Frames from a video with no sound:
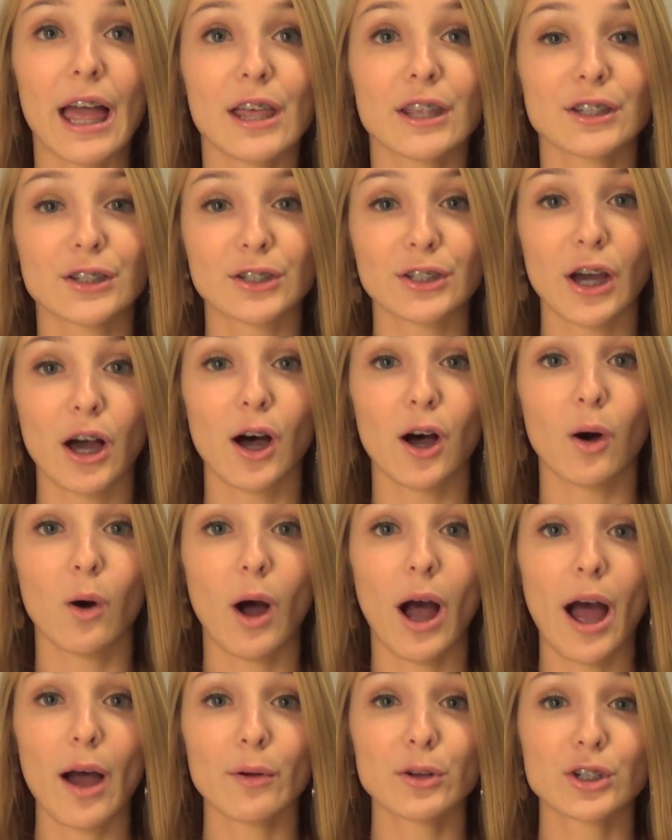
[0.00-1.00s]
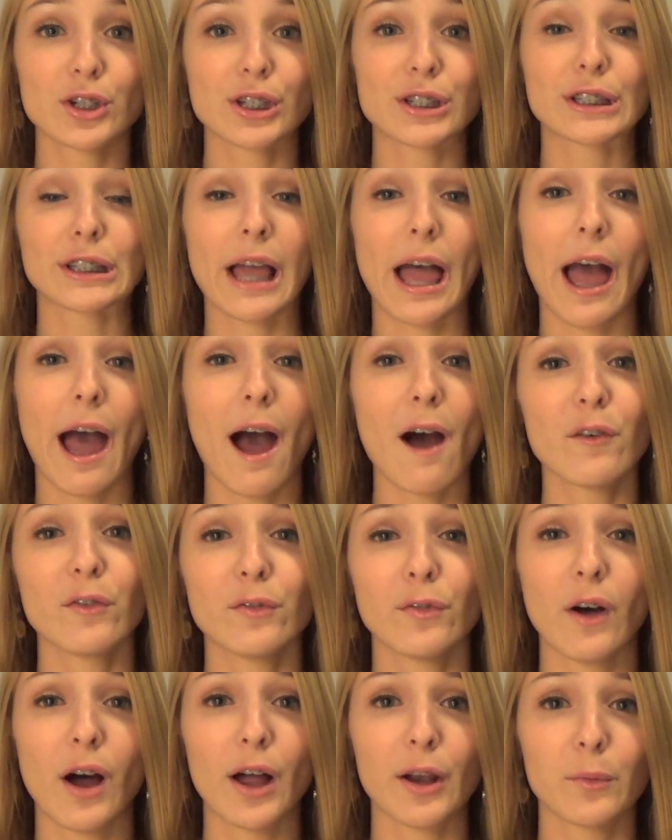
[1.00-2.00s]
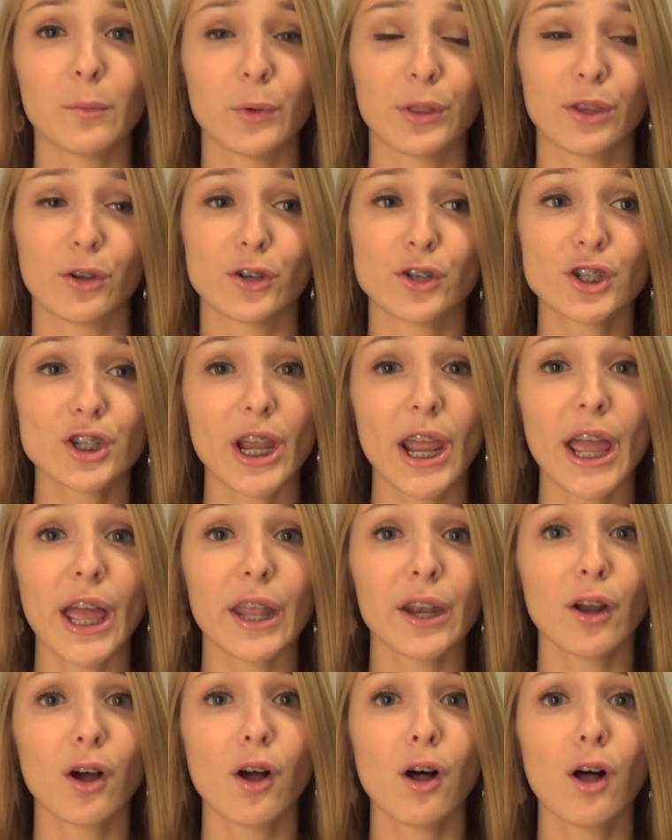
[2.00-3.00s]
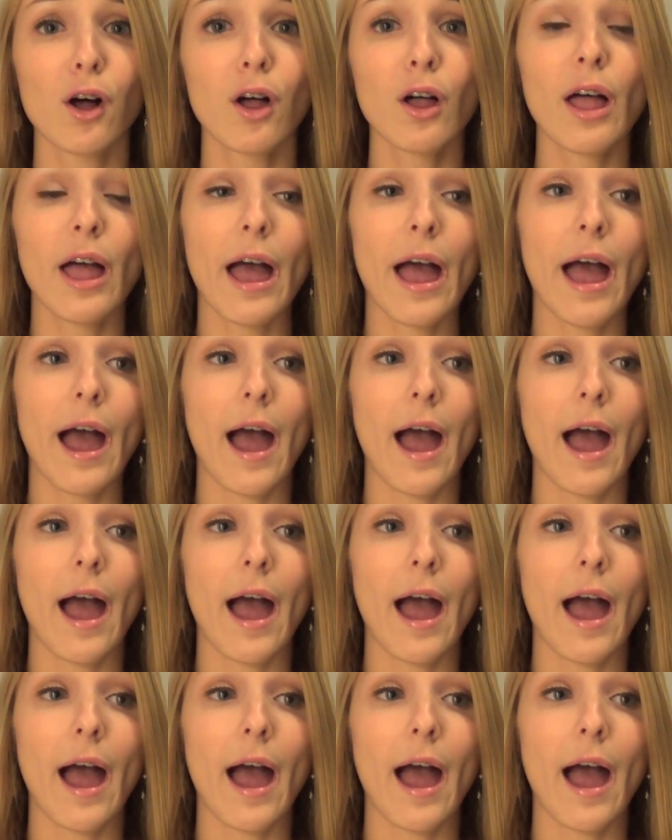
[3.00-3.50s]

So I would just have fun with your channel,